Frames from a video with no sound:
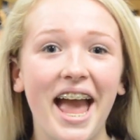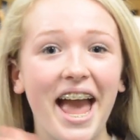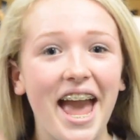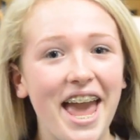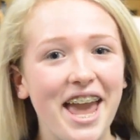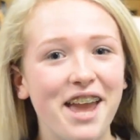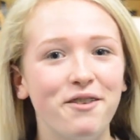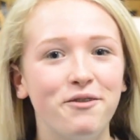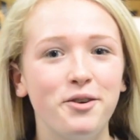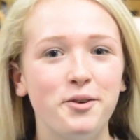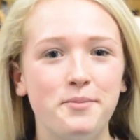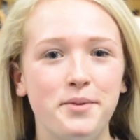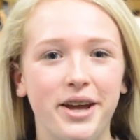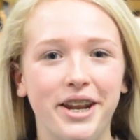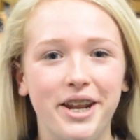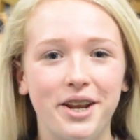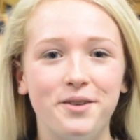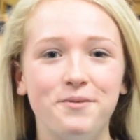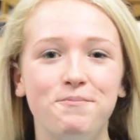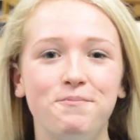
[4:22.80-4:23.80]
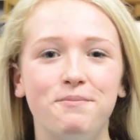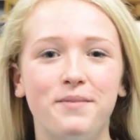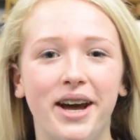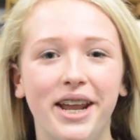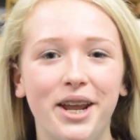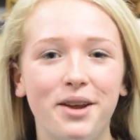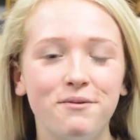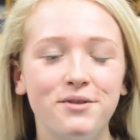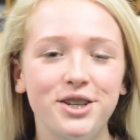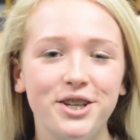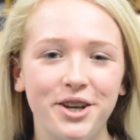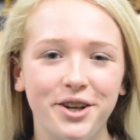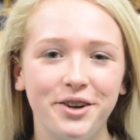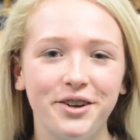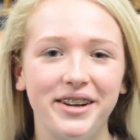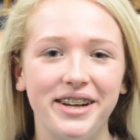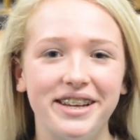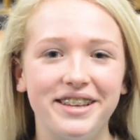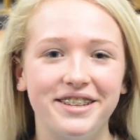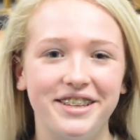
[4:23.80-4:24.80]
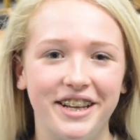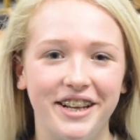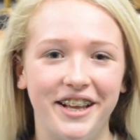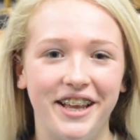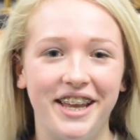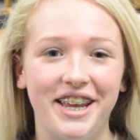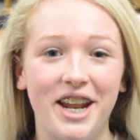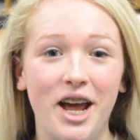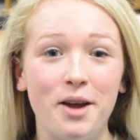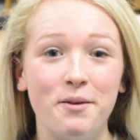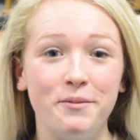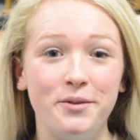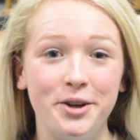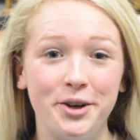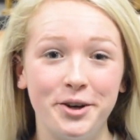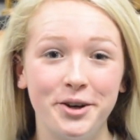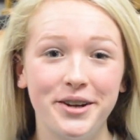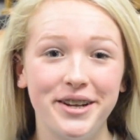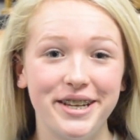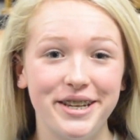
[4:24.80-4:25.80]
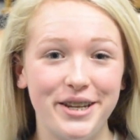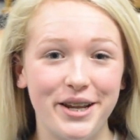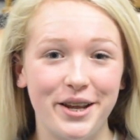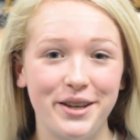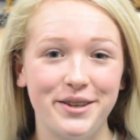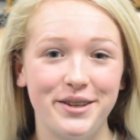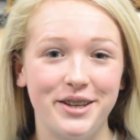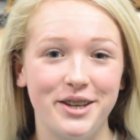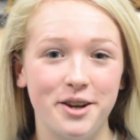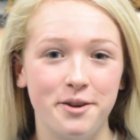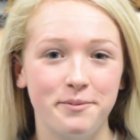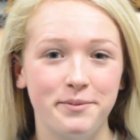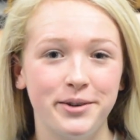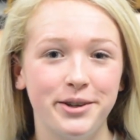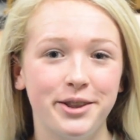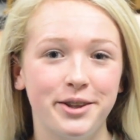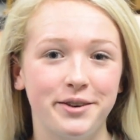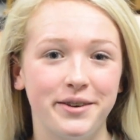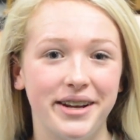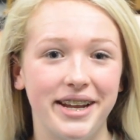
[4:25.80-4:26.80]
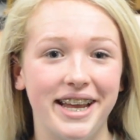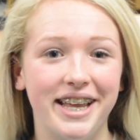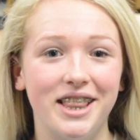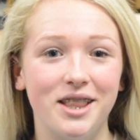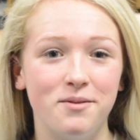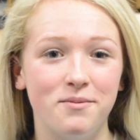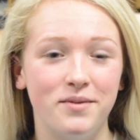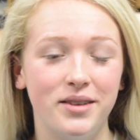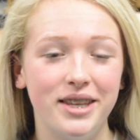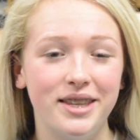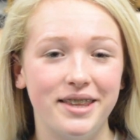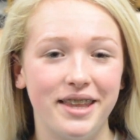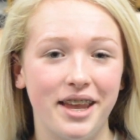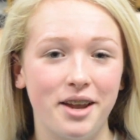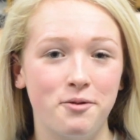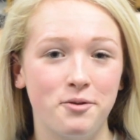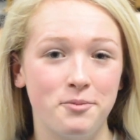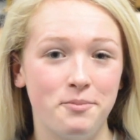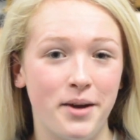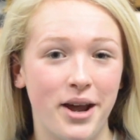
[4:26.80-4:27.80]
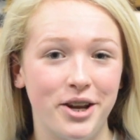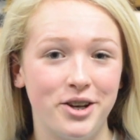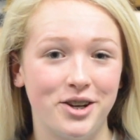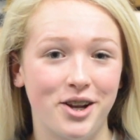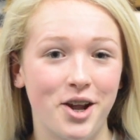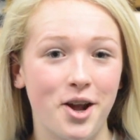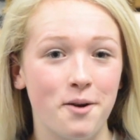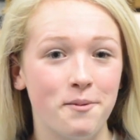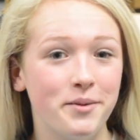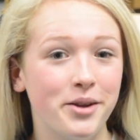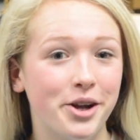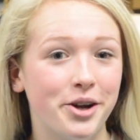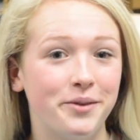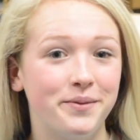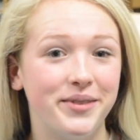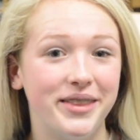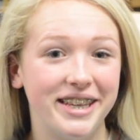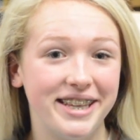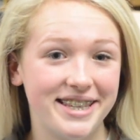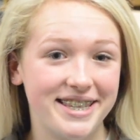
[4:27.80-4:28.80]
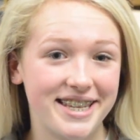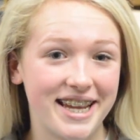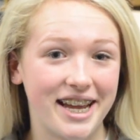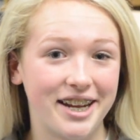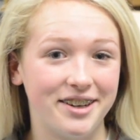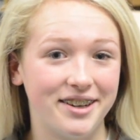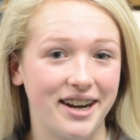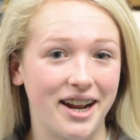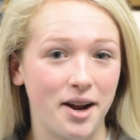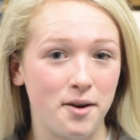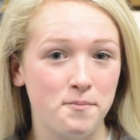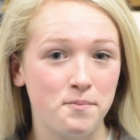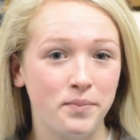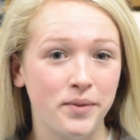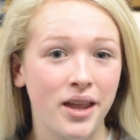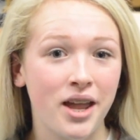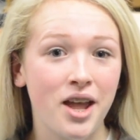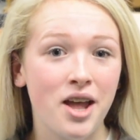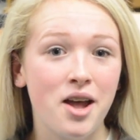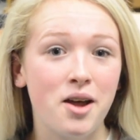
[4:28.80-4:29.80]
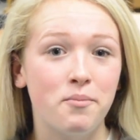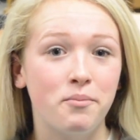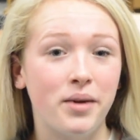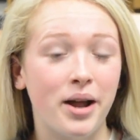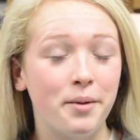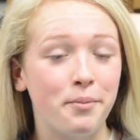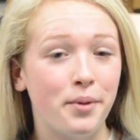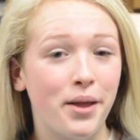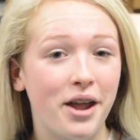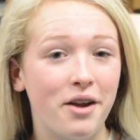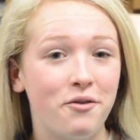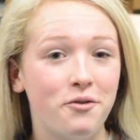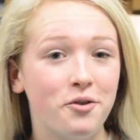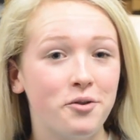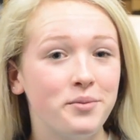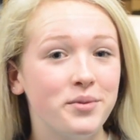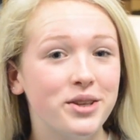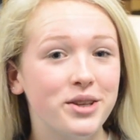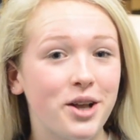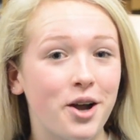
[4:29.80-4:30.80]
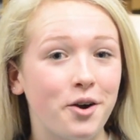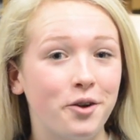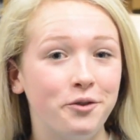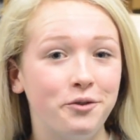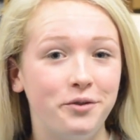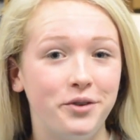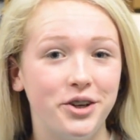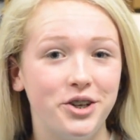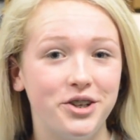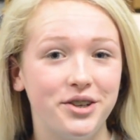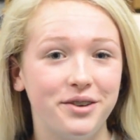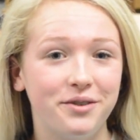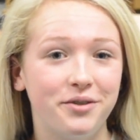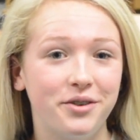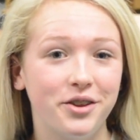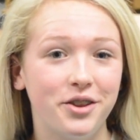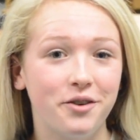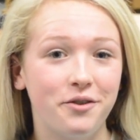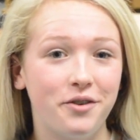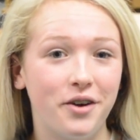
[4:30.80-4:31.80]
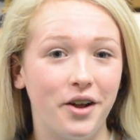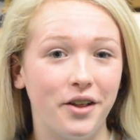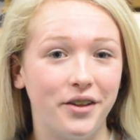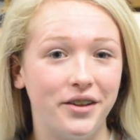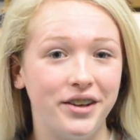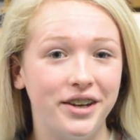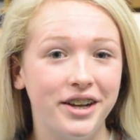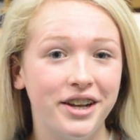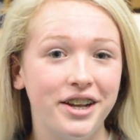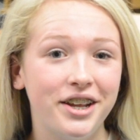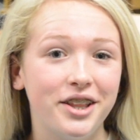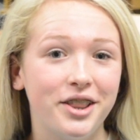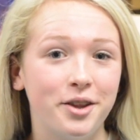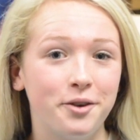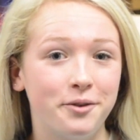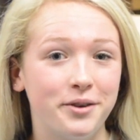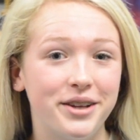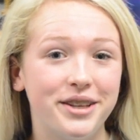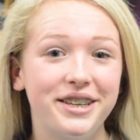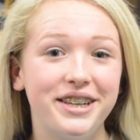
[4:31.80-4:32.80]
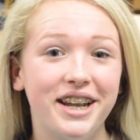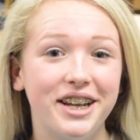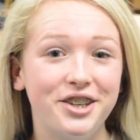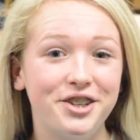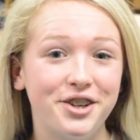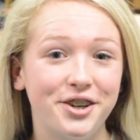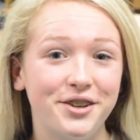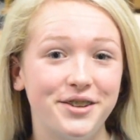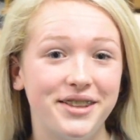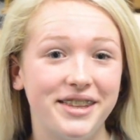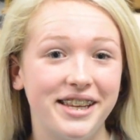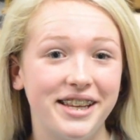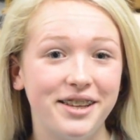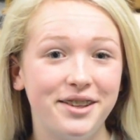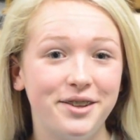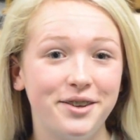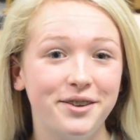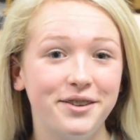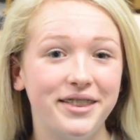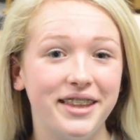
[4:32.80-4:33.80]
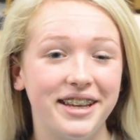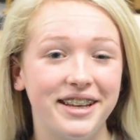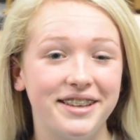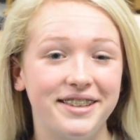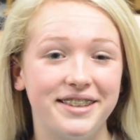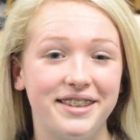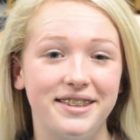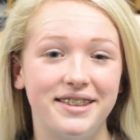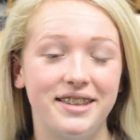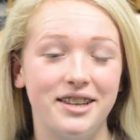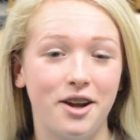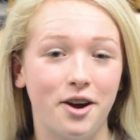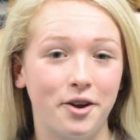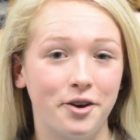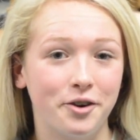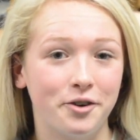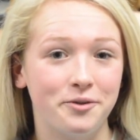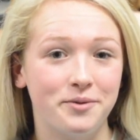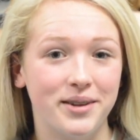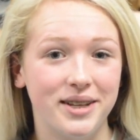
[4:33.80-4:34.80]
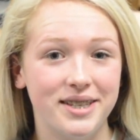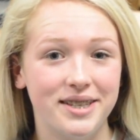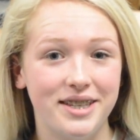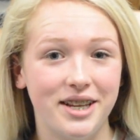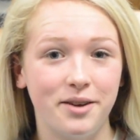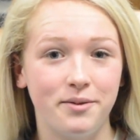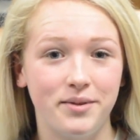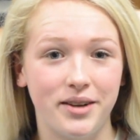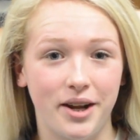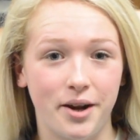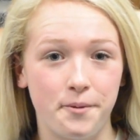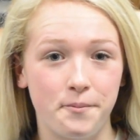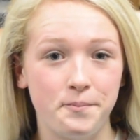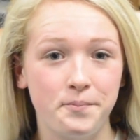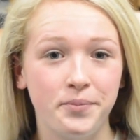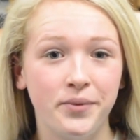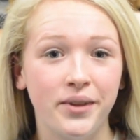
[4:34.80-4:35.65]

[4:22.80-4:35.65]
Hey everybody, my name is Hunter Easel and I'm your contestant number 3 in the Miss Lakewood pageant coming up this Saturday. My platform is called Fishing for the Fallen. The reason I chose these two things is in honor of my stepdad.